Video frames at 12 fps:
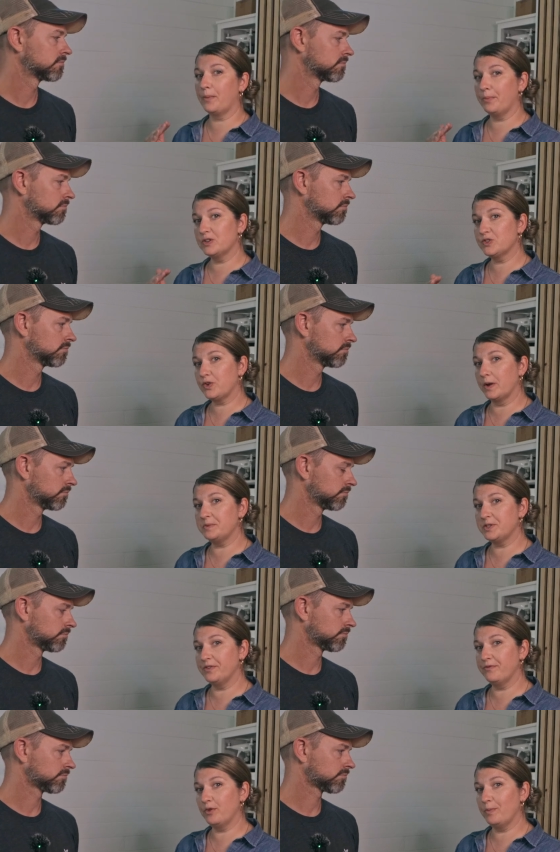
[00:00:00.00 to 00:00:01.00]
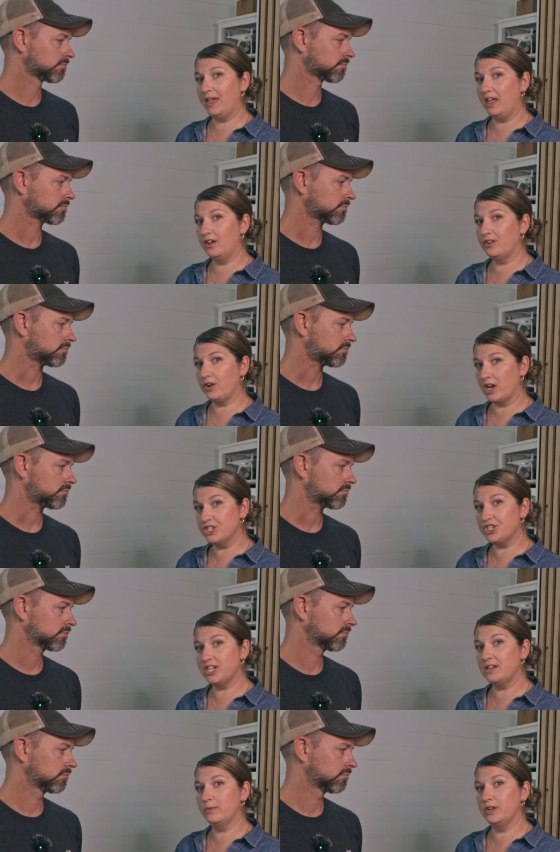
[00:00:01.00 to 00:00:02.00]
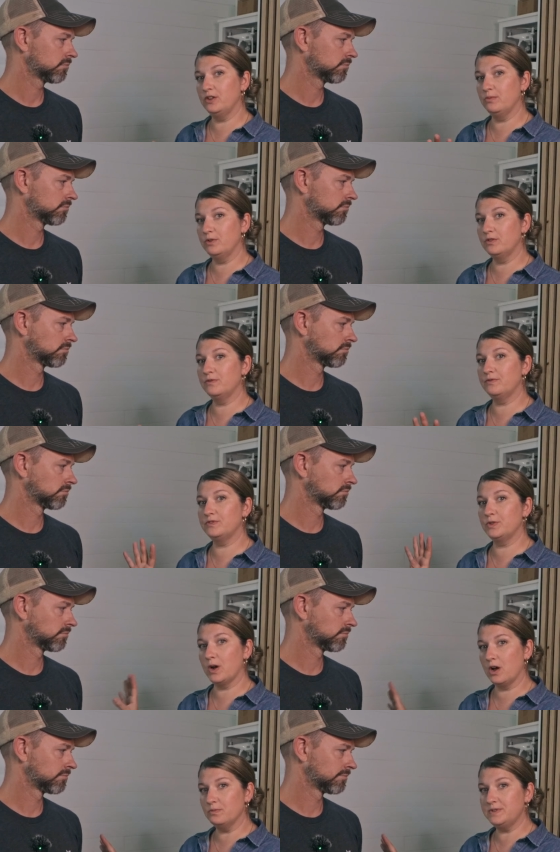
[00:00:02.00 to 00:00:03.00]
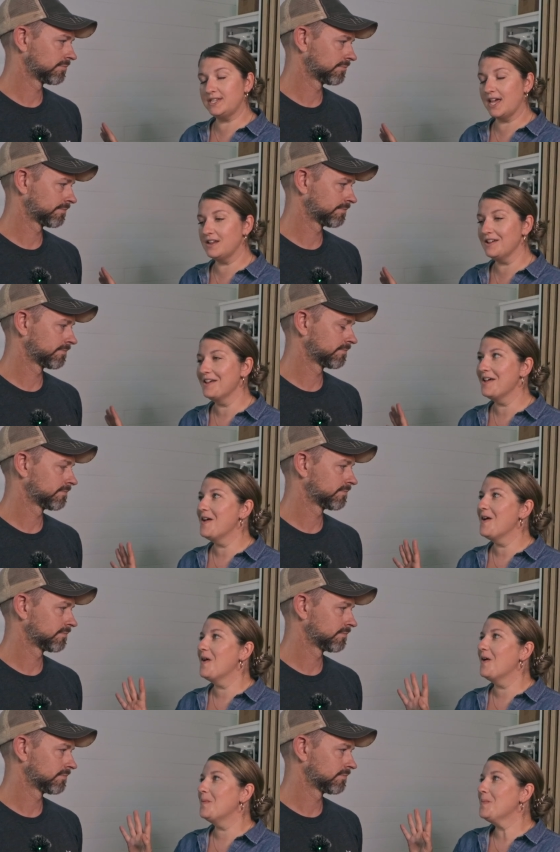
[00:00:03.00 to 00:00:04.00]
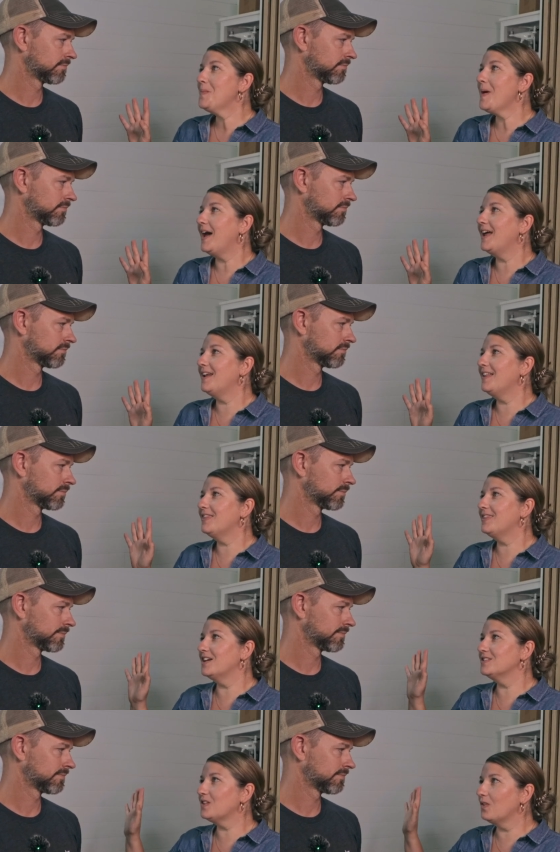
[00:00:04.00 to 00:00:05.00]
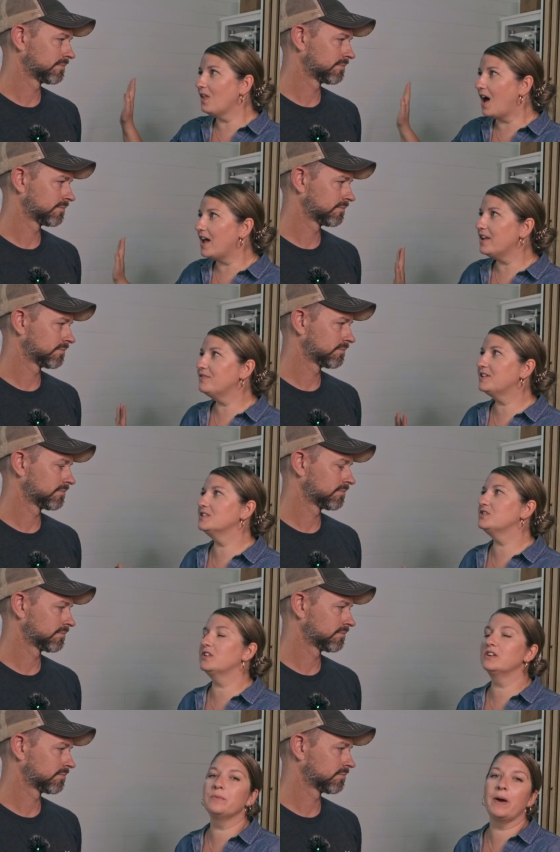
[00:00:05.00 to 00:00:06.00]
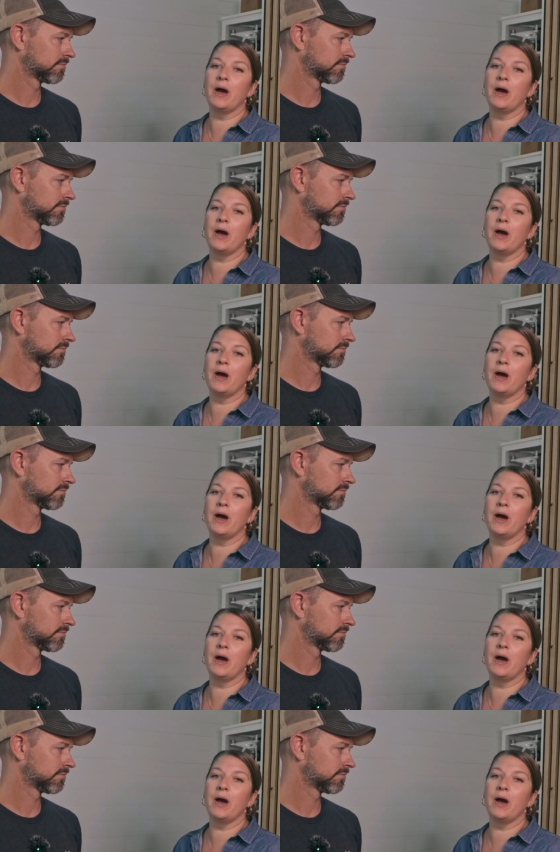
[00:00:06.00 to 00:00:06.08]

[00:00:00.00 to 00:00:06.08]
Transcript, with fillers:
Speaker 1: like a prescription for being crunchy when you move to a homestead. But there's a lot of concern